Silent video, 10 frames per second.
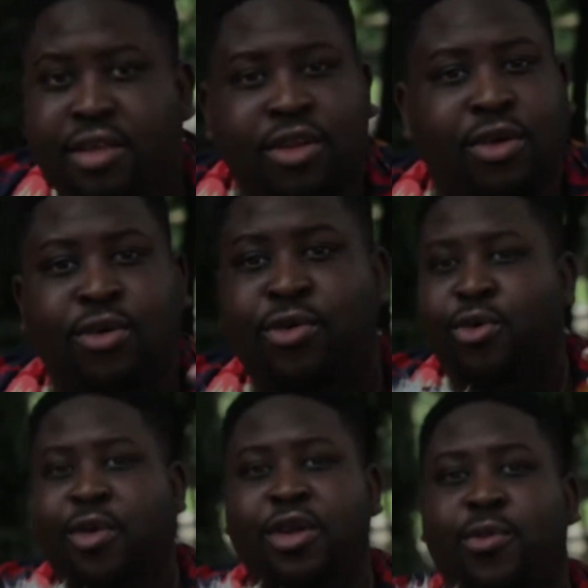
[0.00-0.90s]
who the
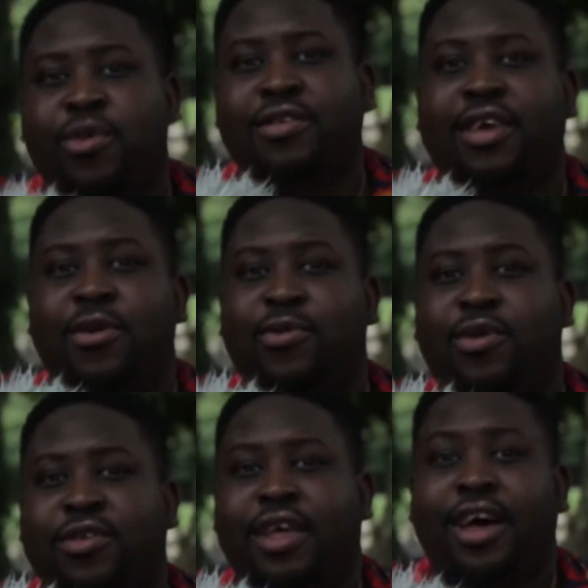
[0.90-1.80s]
winner was. It
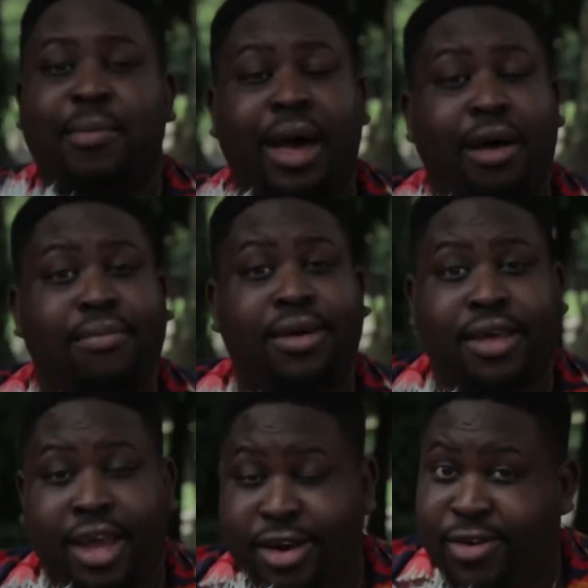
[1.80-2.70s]
was Amber
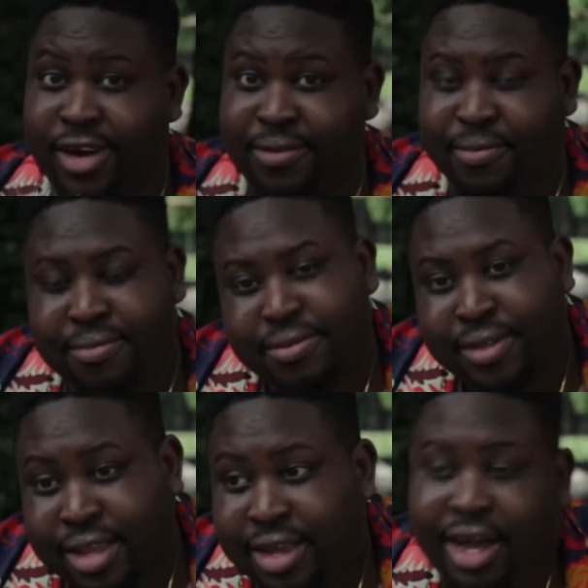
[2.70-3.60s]
and Greg.
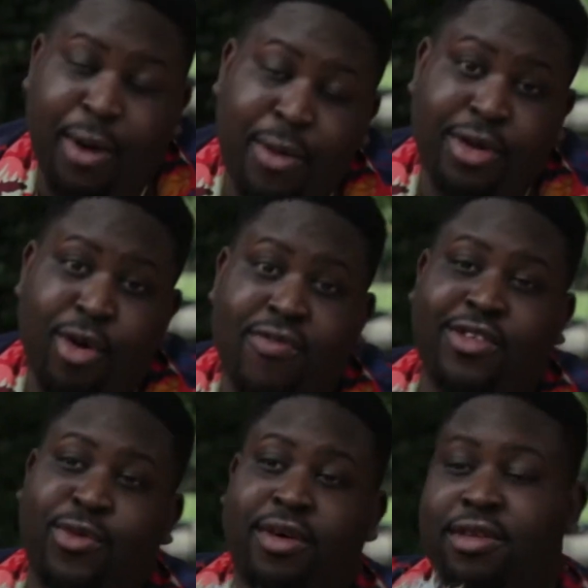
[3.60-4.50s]
I wanted Ovies
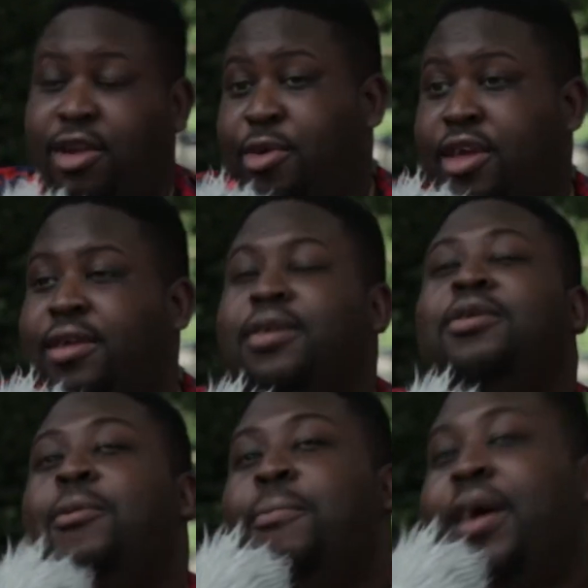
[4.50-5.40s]
to win, low-key.
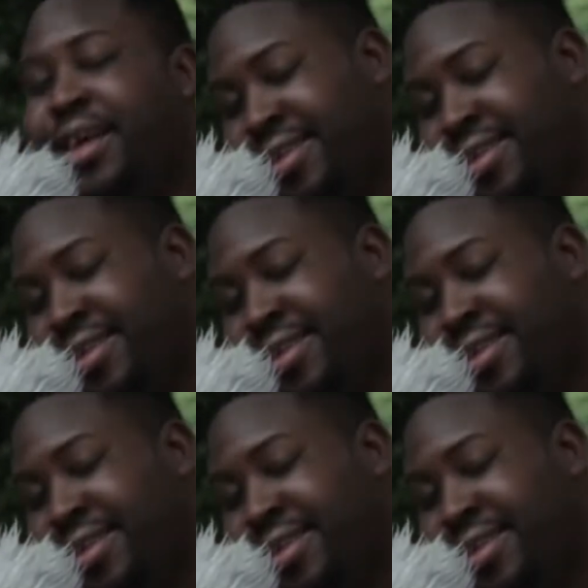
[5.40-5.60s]
But